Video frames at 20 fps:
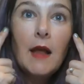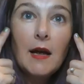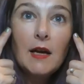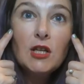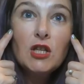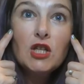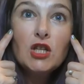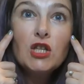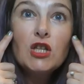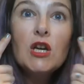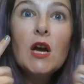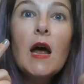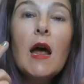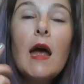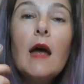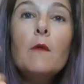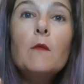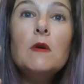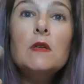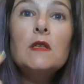blush,
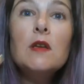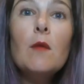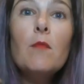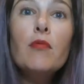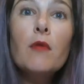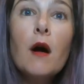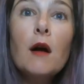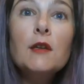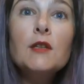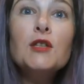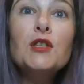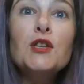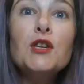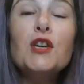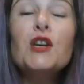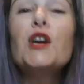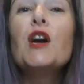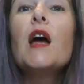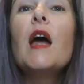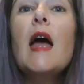and we sell
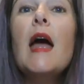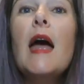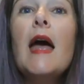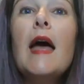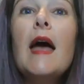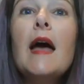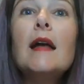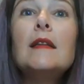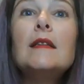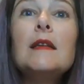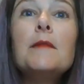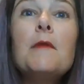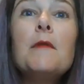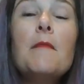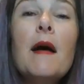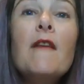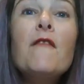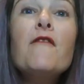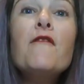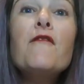bronzer. And some of
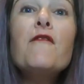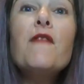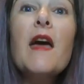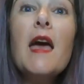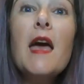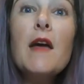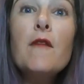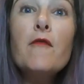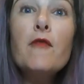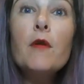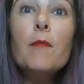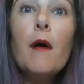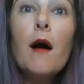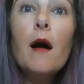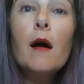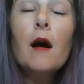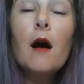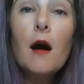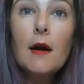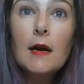my favorite
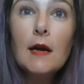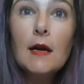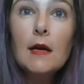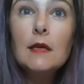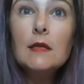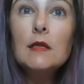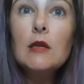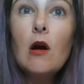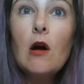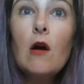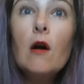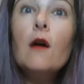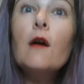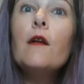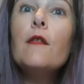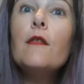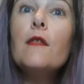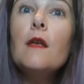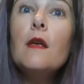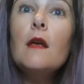products
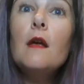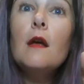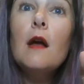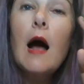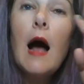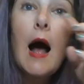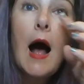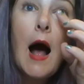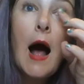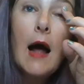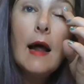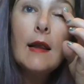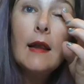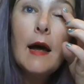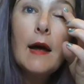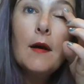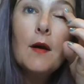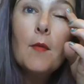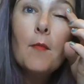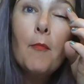are the
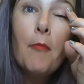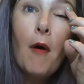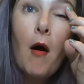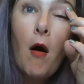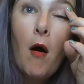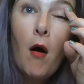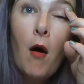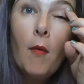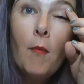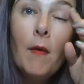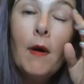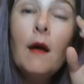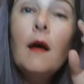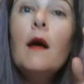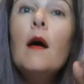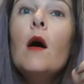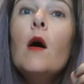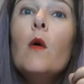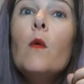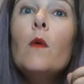highlighter balm.
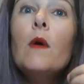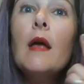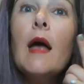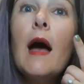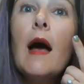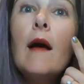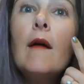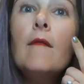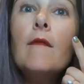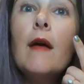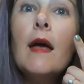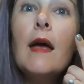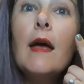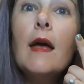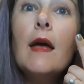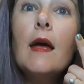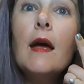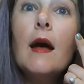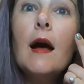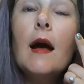We have
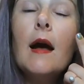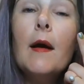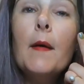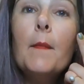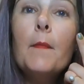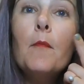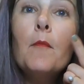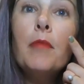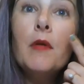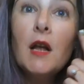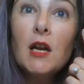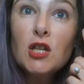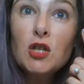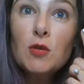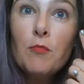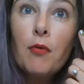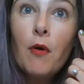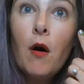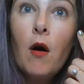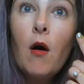a blush
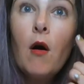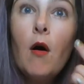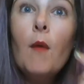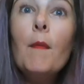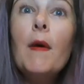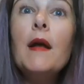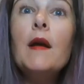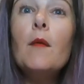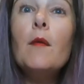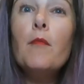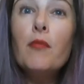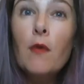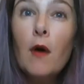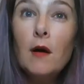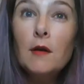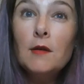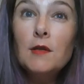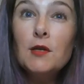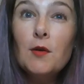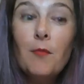balm and a
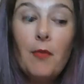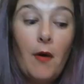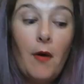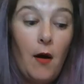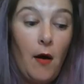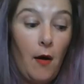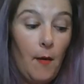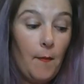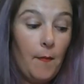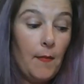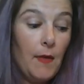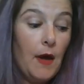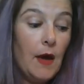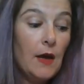bronzer balm.